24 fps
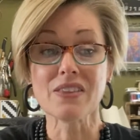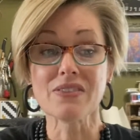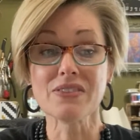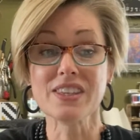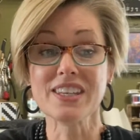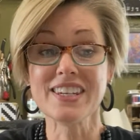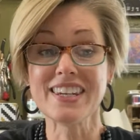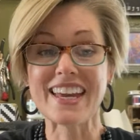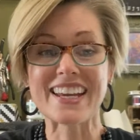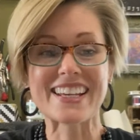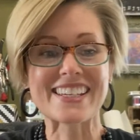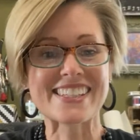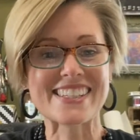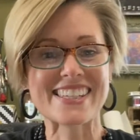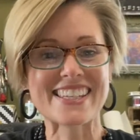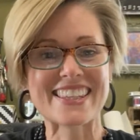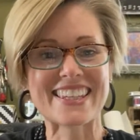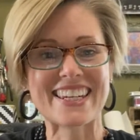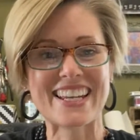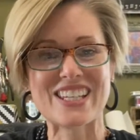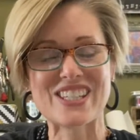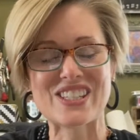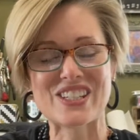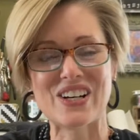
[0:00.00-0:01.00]
The next thing
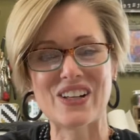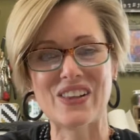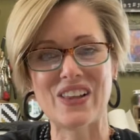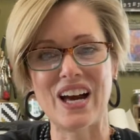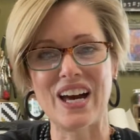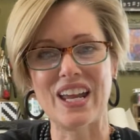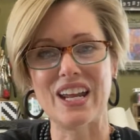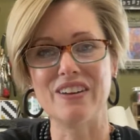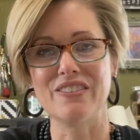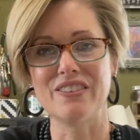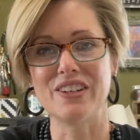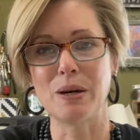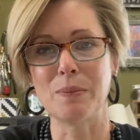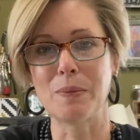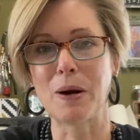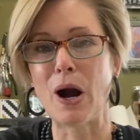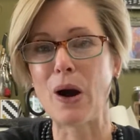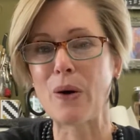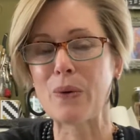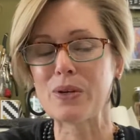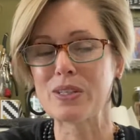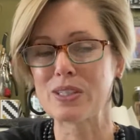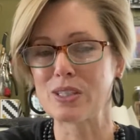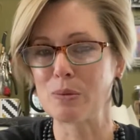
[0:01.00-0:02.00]
that I saw a lot of, and I'm
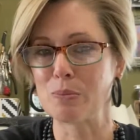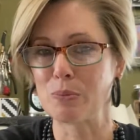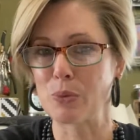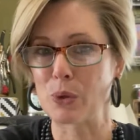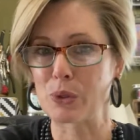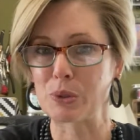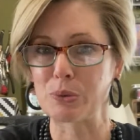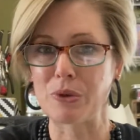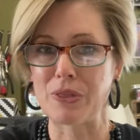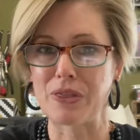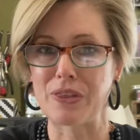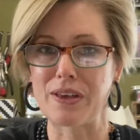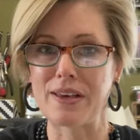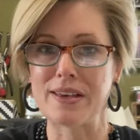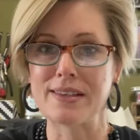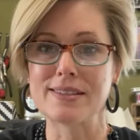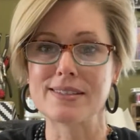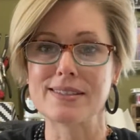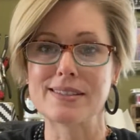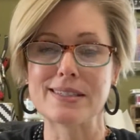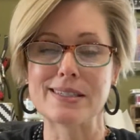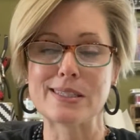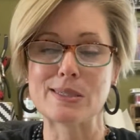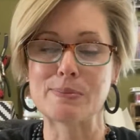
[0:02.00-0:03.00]
always on board with
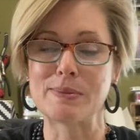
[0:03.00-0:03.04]
this, is